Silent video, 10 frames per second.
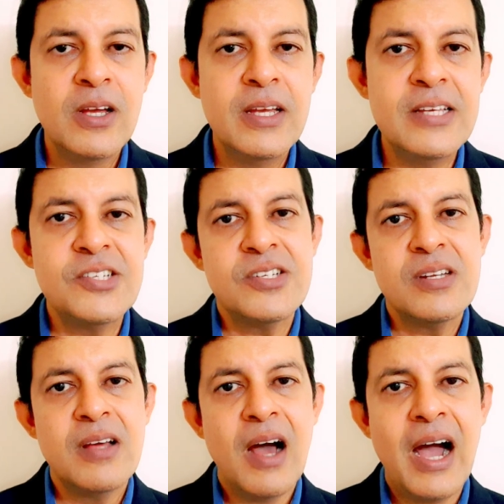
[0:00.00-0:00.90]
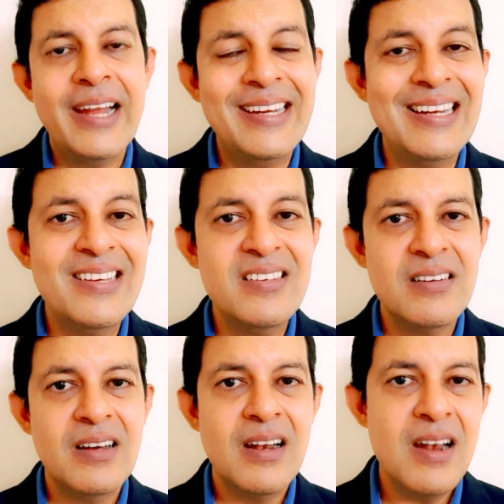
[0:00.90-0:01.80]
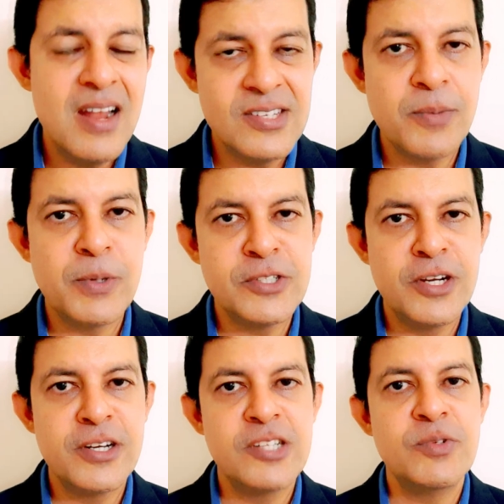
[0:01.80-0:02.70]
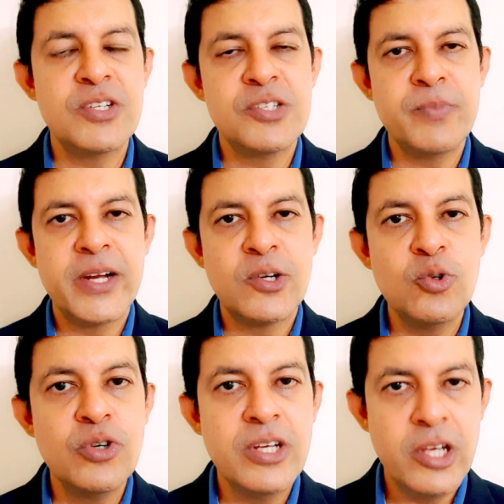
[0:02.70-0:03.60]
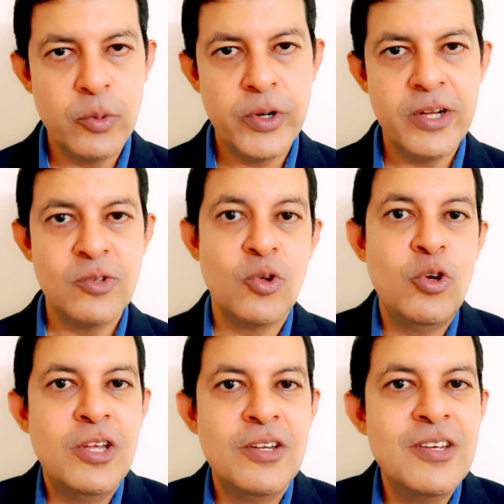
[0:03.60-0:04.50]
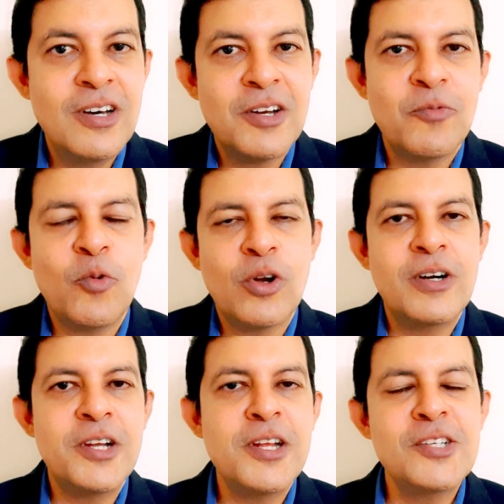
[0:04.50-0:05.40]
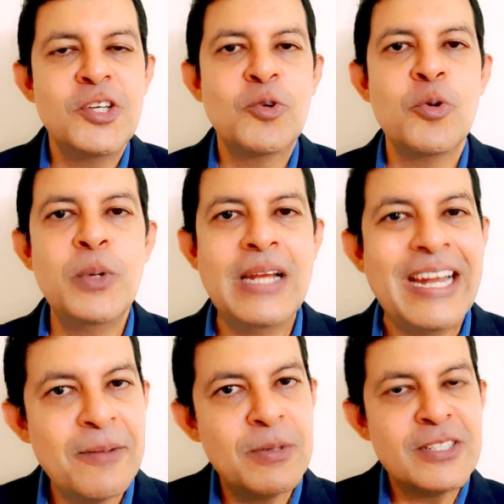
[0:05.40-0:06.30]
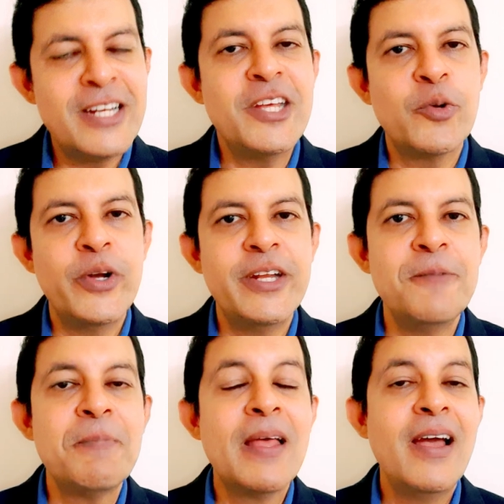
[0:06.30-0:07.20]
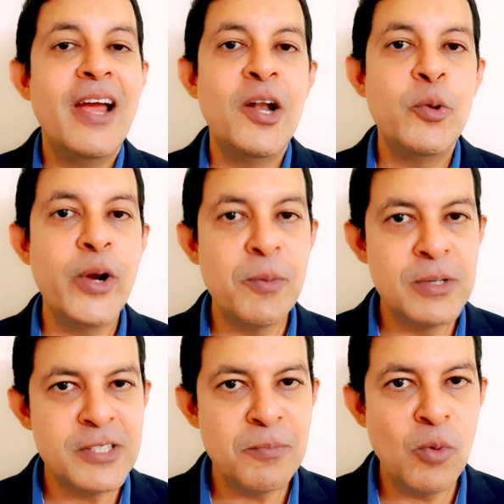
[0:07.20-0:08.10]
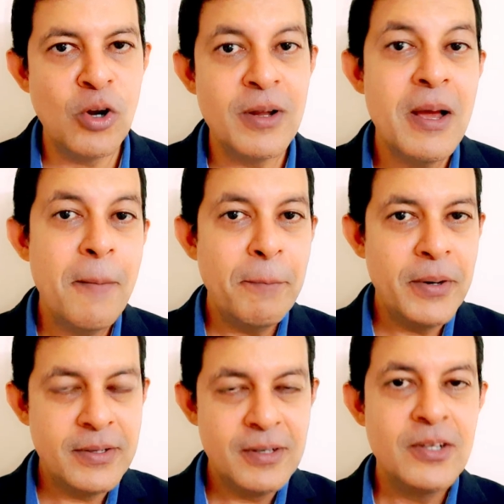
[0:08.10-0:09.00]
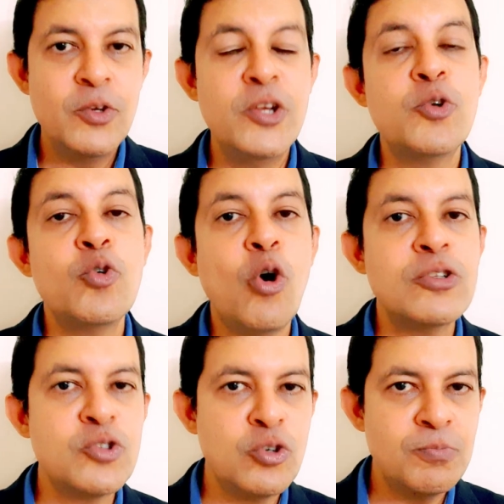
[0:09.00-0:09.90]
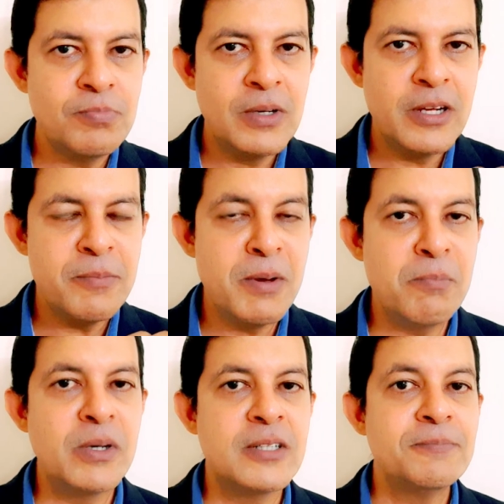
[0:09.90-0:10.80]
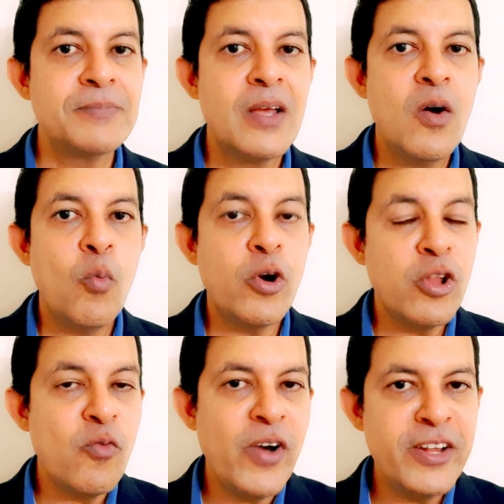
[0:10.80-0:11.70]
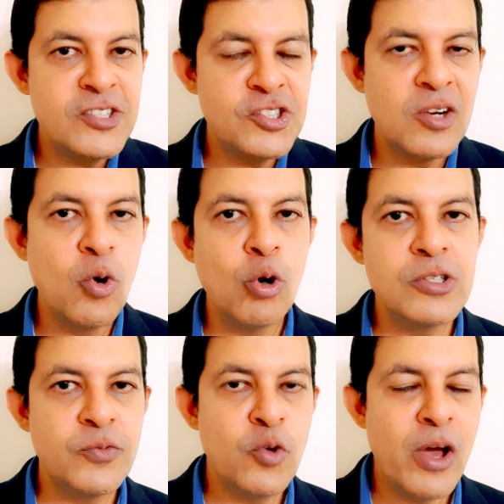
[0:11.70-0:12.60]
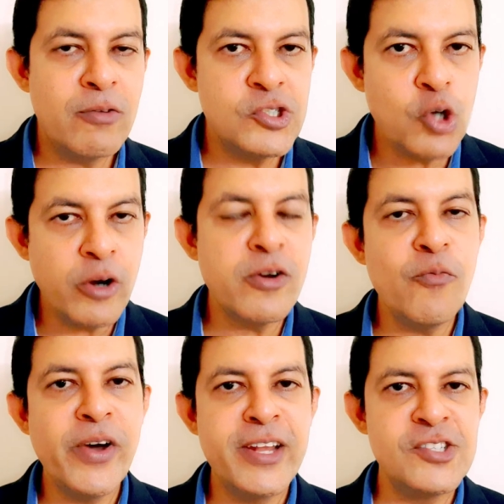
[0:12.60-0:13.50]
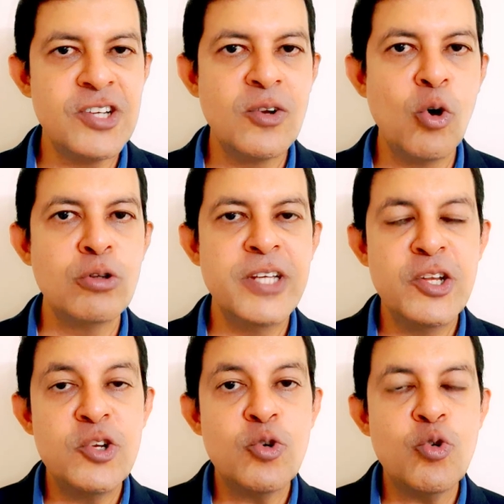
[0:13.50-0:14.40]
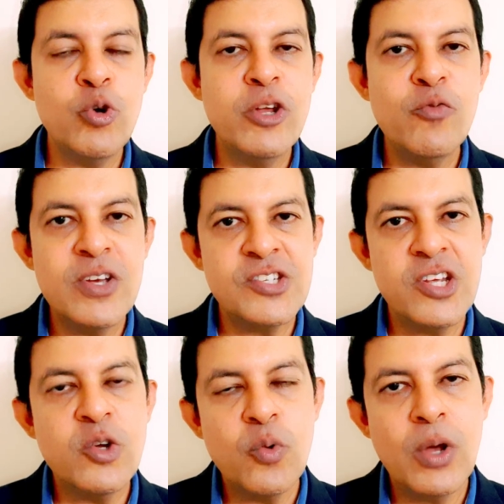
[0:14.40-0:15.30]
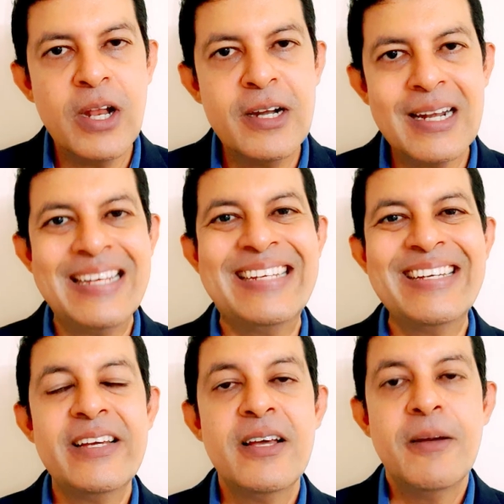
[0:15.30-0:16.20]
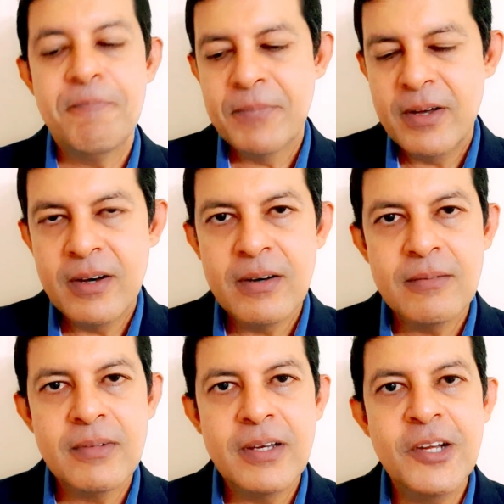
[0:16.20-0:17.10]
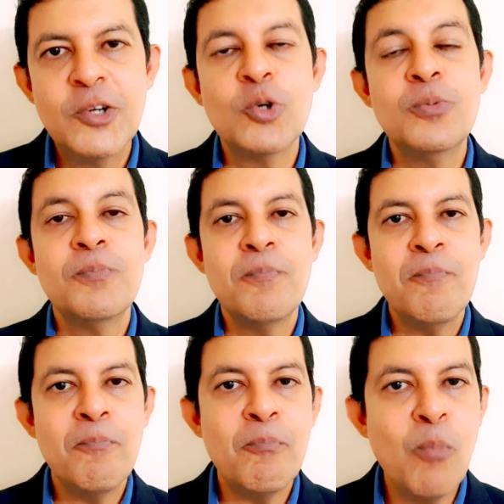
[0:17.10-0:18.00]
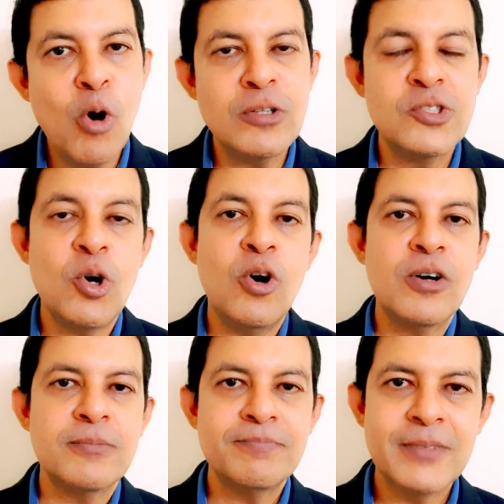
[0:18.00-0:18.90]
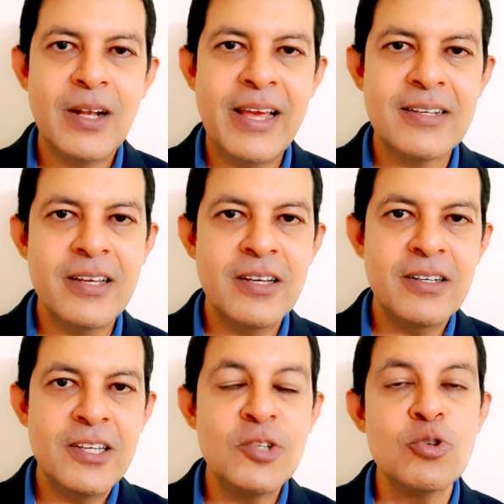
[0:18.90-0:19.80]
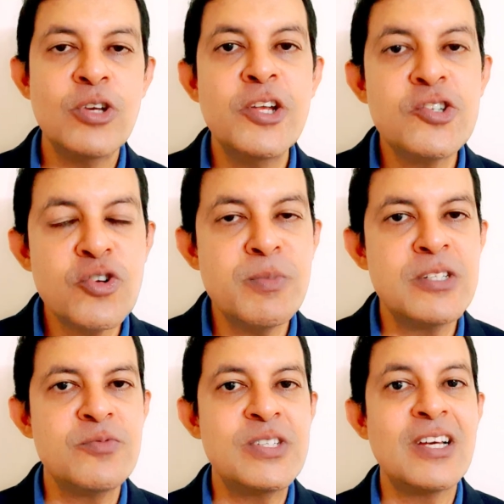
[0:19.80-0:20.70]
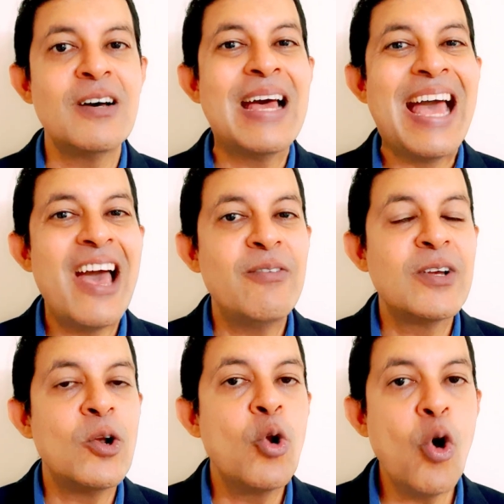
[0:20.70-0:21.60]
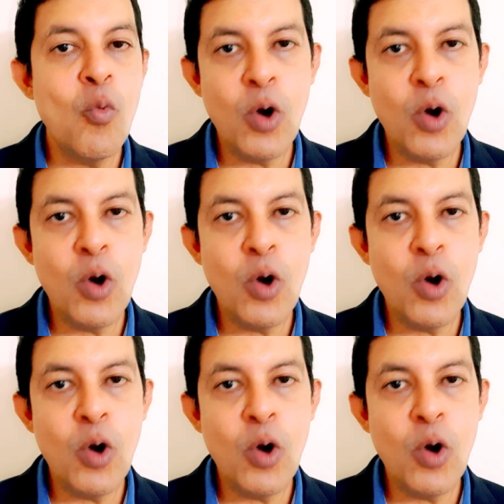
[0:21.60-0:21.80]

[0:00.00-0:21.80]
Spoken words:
is ideally lesser percentage with respect to equity. So in here, for a teenager, it could be 80% equity and 20% bond. But you need to also remember what are the financial goals. If you have a short-term financial goal, then you need to invest equivalently into bonds or into instruments which are having low